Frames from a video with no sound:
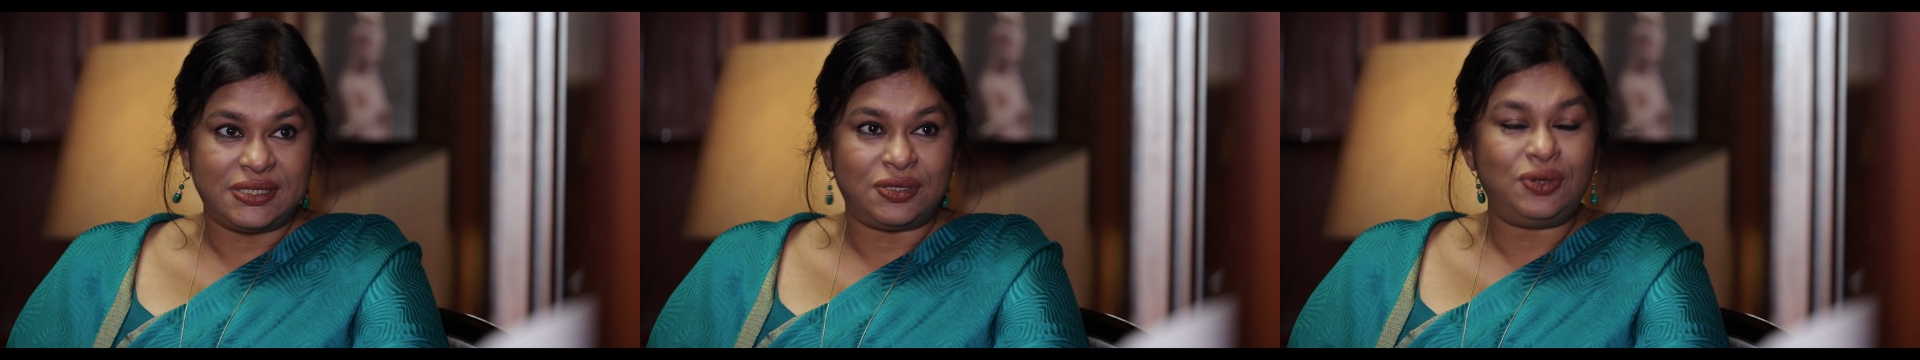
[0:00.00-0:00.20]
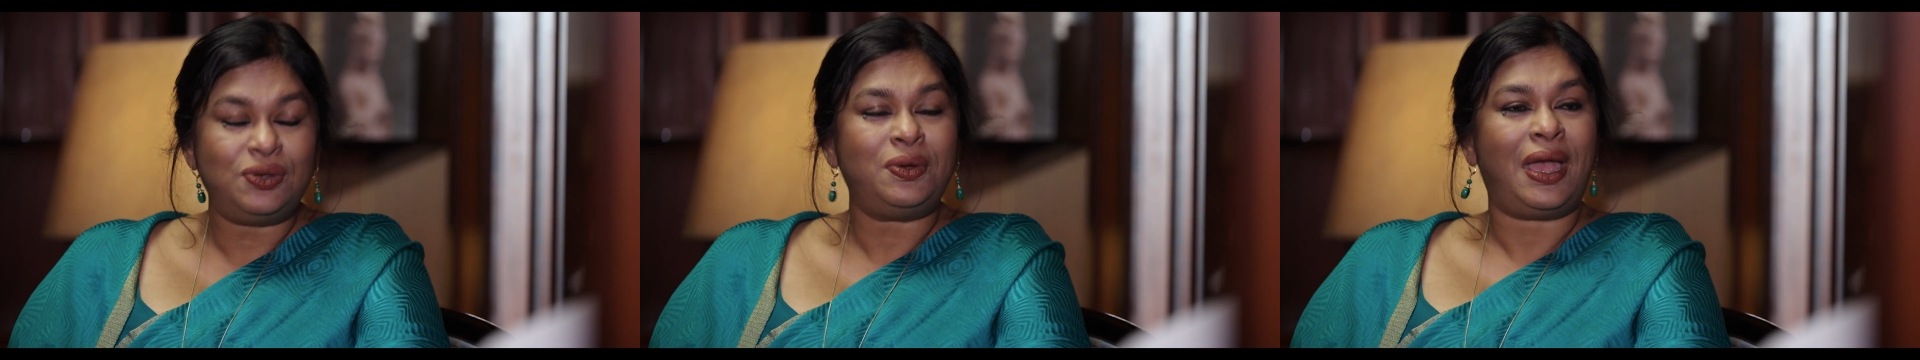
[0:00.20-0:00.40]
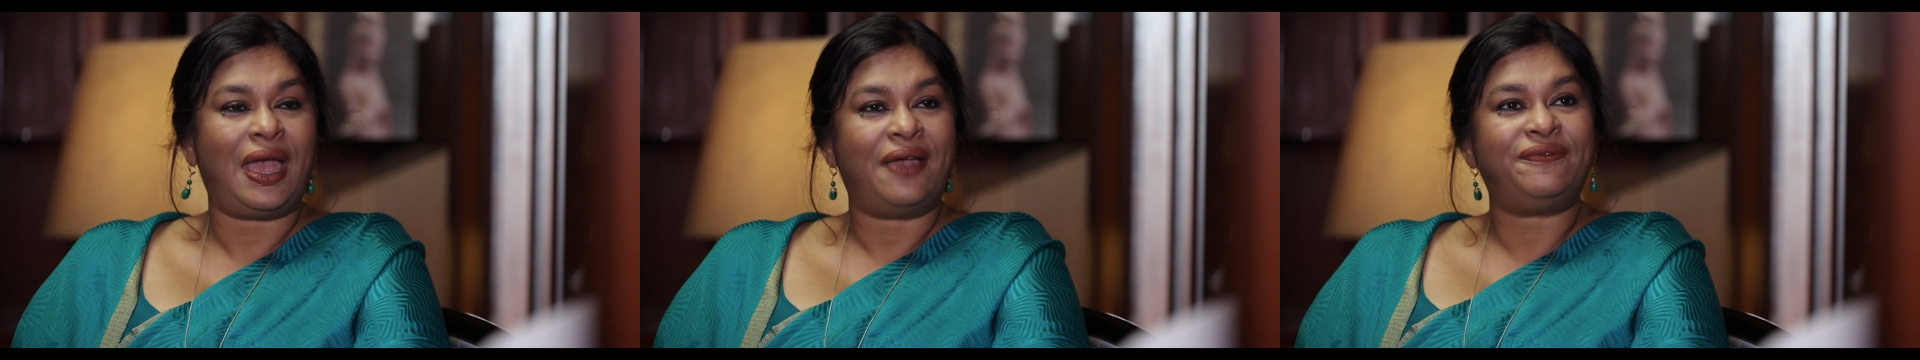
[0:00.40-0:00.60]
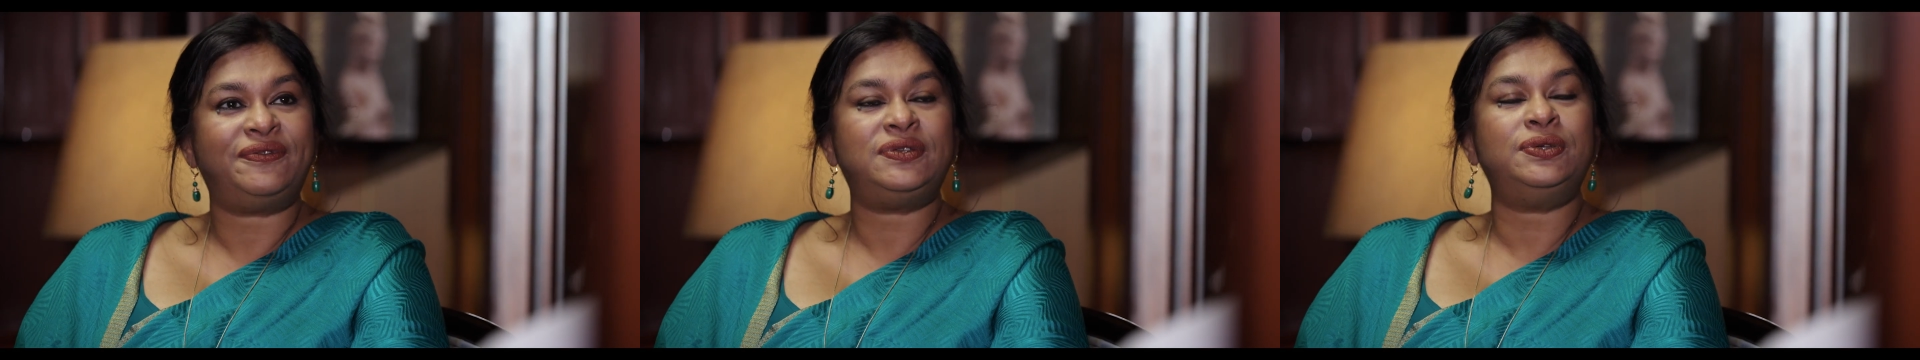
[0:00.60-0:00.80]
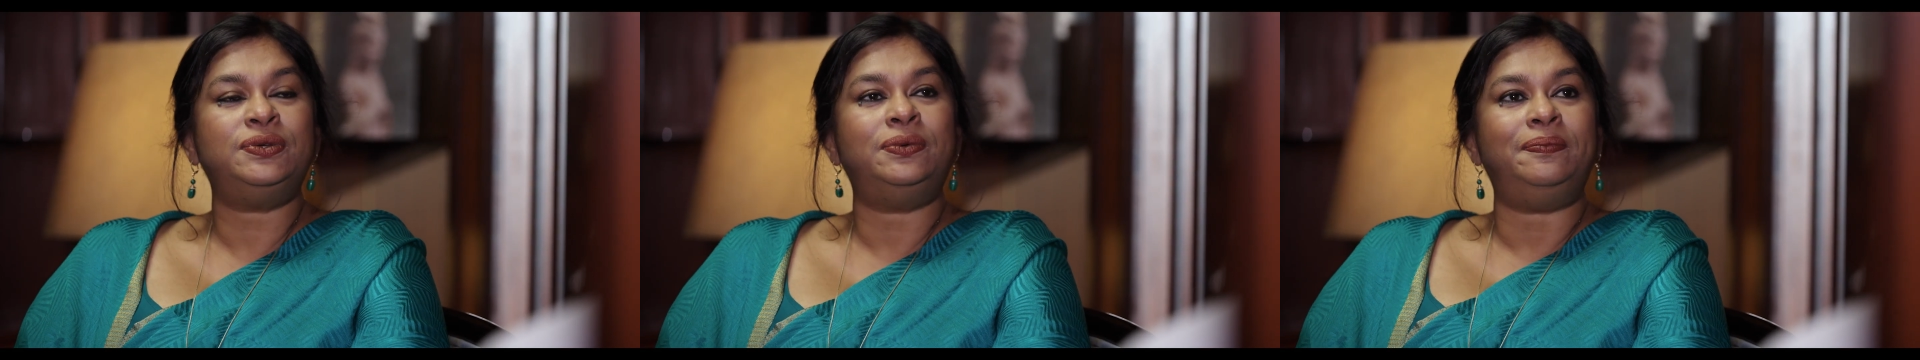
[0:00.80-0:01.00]
So you
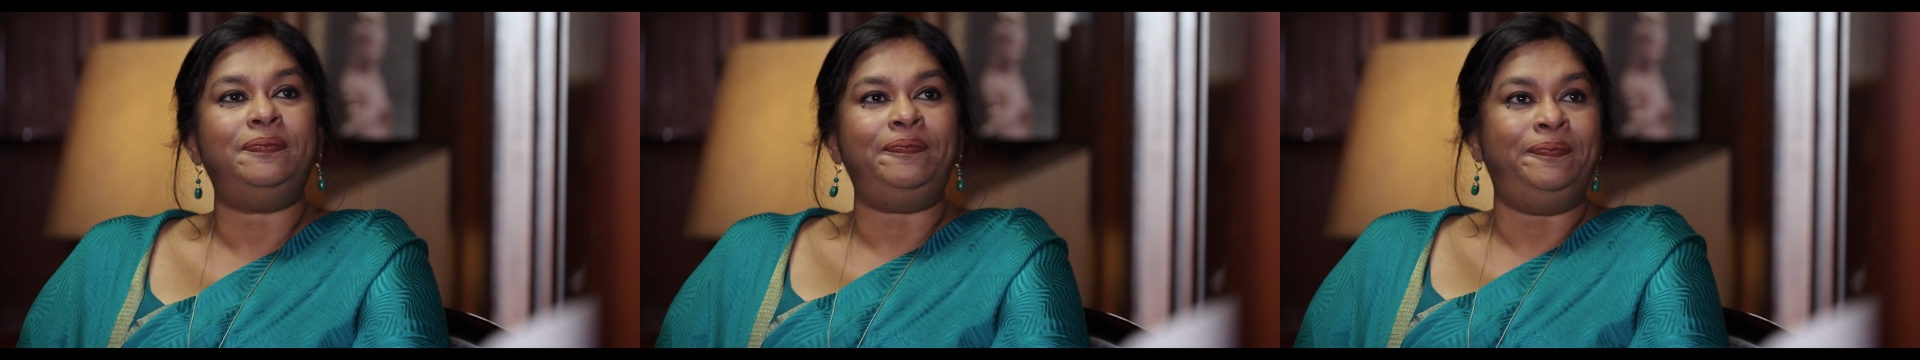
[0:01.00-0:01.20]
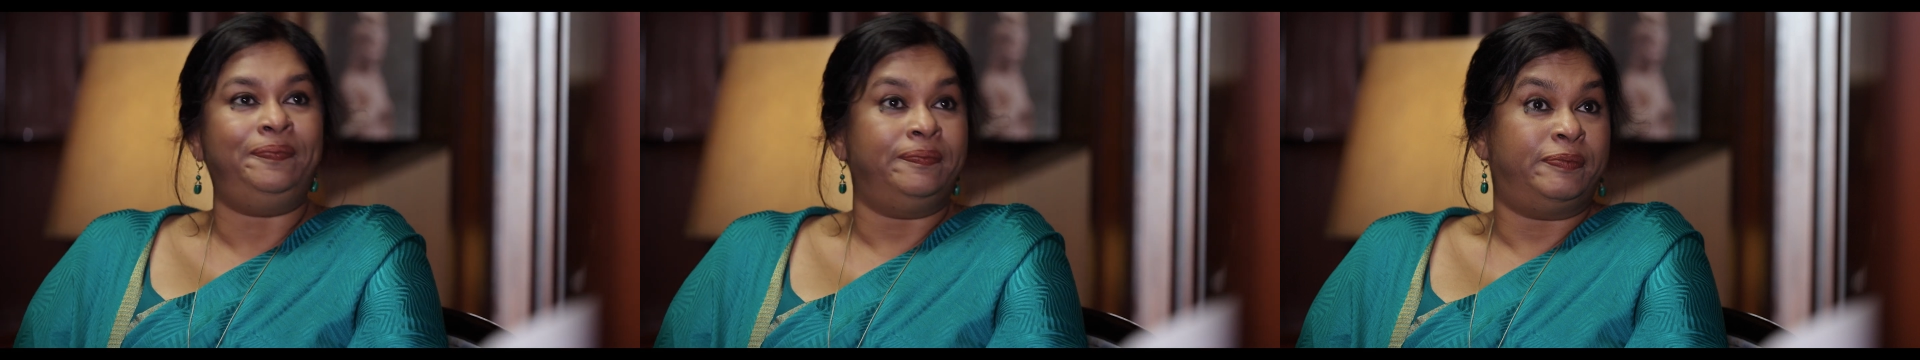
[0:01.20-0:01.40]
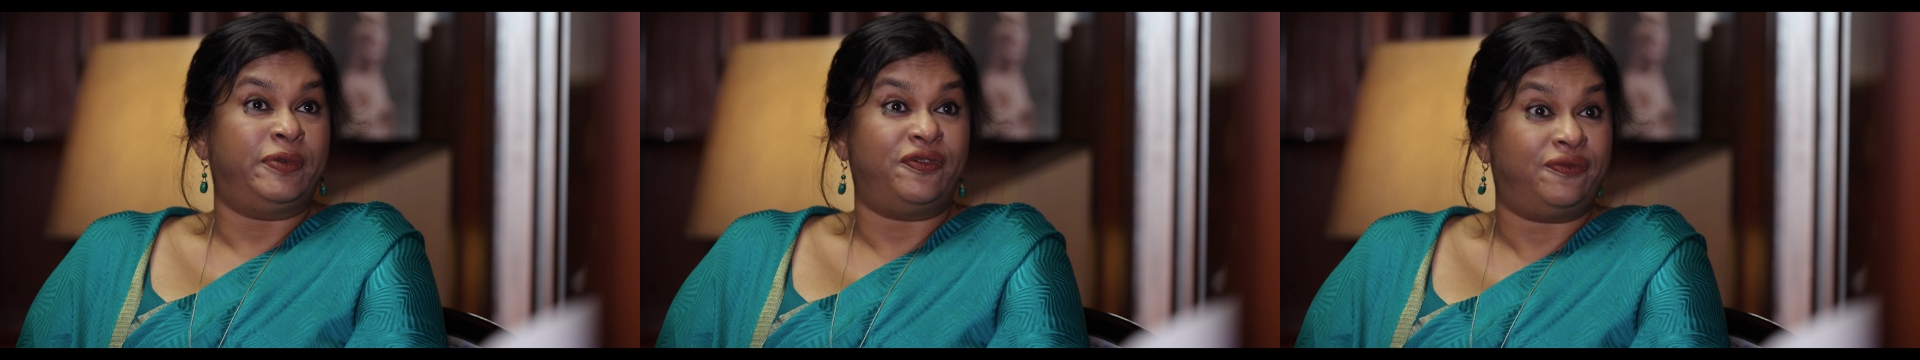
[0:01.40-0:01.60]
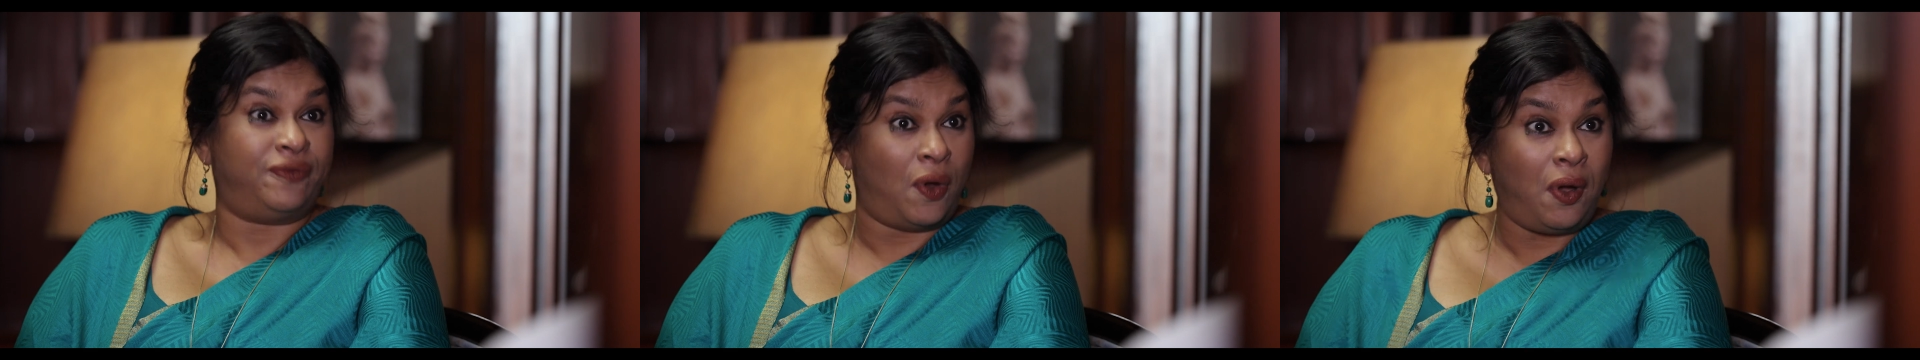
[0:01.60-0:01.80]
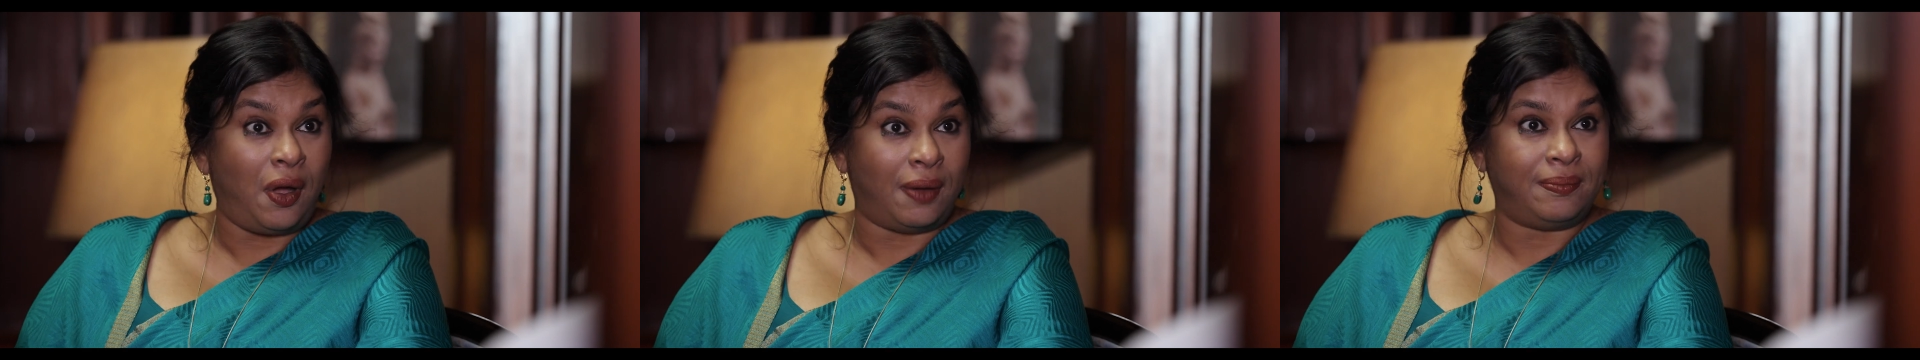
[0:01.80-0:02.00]
have to
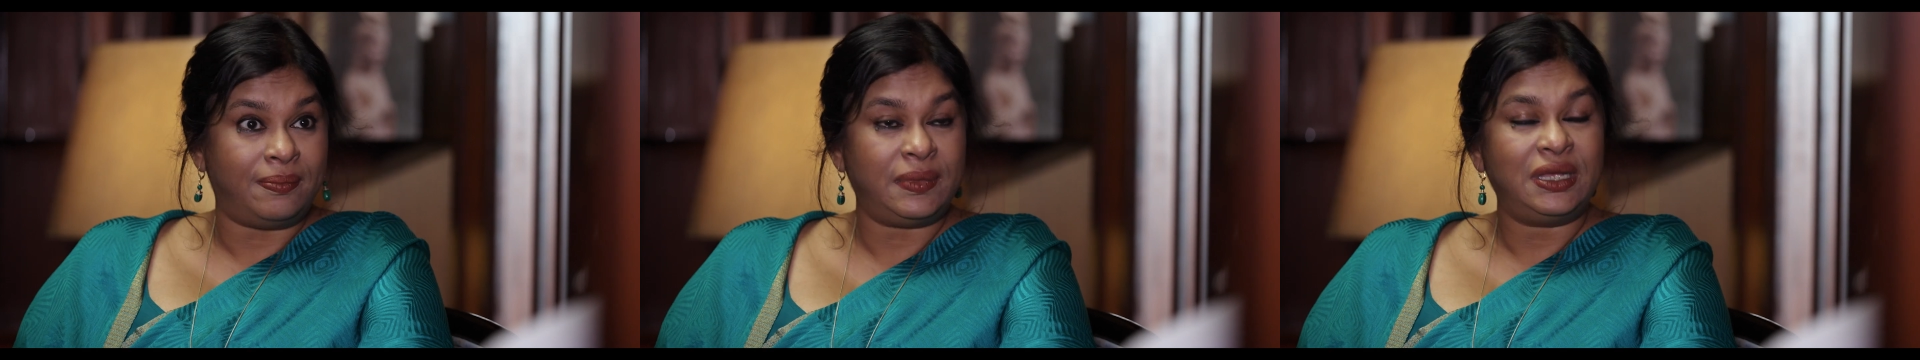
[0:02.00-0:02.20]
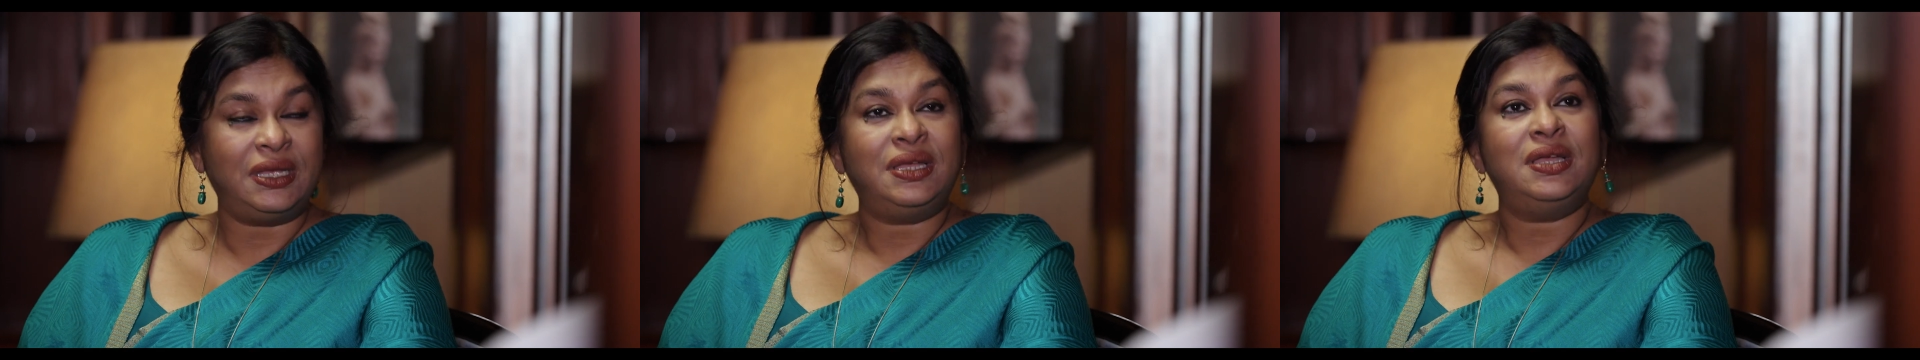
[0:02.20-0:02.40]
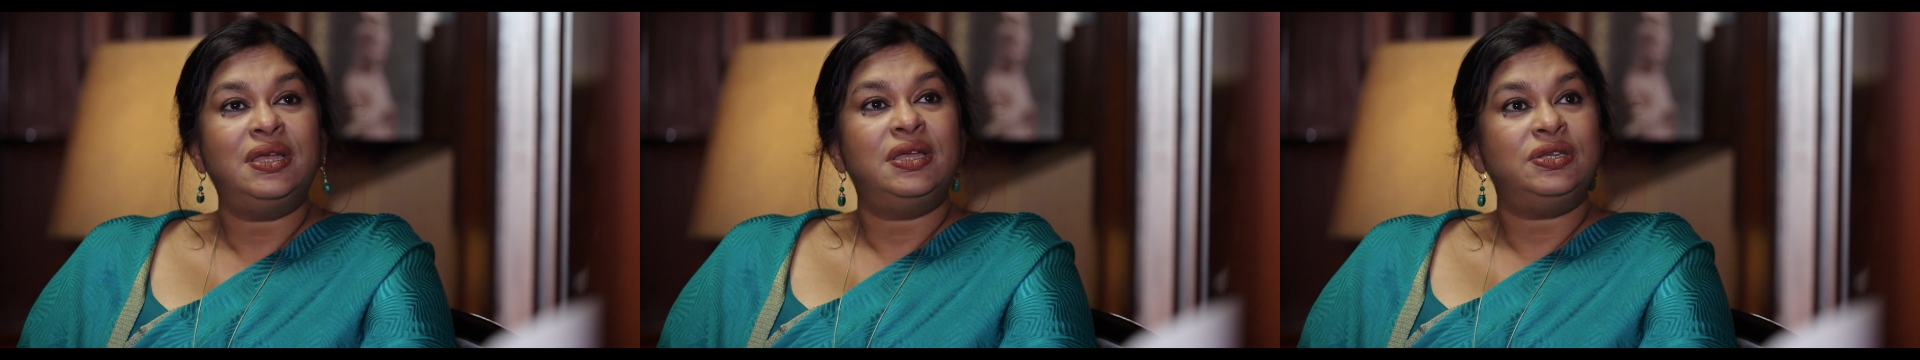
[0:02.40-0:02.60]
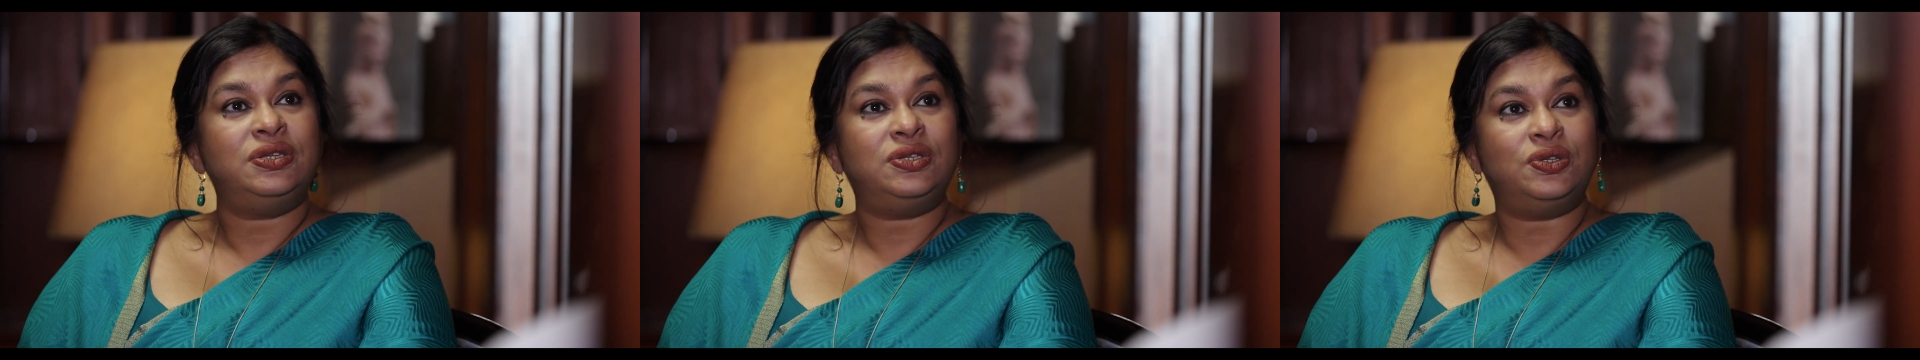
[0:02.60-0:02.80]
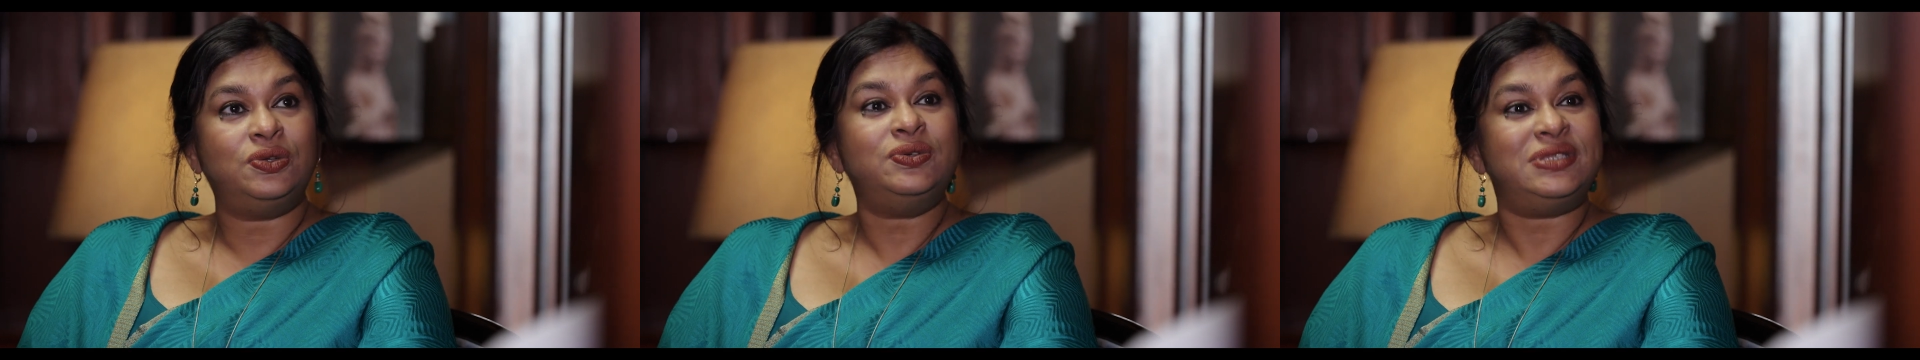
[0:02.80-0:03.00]
perform to